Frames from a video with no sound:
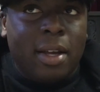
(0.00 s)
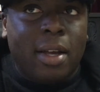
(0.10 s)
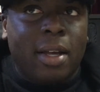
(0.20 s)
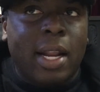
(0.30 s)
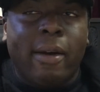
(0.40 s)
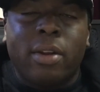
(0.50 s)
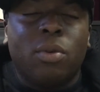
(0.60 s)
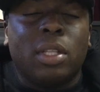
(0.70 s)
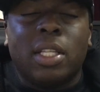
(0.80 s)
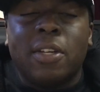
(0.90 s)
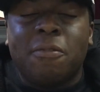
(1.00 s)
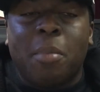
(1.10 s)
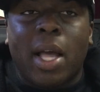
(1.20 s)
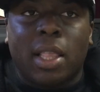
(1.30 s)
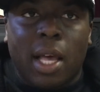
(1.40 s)
Uh, now, I don't live
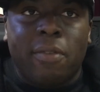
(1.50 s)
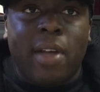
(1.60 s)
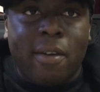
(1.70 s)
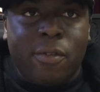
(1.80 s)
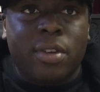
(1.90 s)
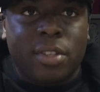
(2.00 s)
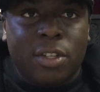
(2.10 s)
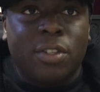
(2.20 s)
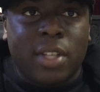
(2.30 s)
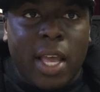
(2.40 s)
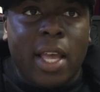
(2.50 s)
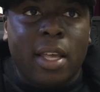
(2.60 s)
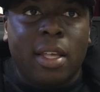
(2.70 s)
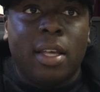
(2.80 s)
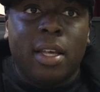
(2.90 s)
my life every single
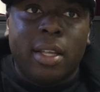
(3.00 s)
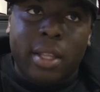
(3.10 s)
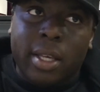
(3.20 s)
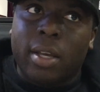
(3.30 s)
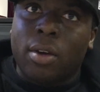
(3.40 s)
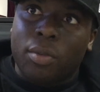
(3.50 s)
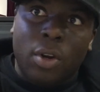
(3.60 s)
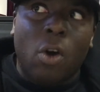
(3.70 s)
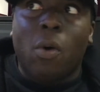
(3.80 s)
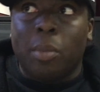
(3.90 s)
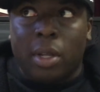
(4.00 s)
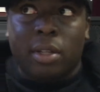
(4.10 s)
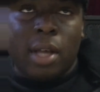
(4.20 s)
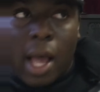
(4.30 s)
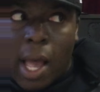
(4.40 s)
day thinking, oh no, I'm gonna
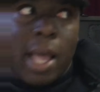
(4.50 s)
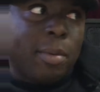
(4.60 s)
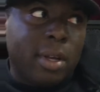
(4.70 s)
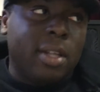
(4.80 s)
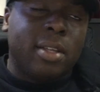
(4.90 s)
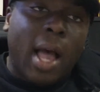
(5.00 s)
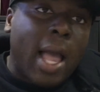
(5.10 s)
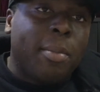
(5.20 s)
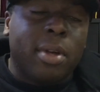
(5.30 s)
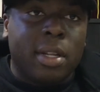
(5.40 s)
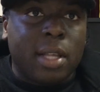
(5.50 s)
die, I'm gonna die, I'm gonna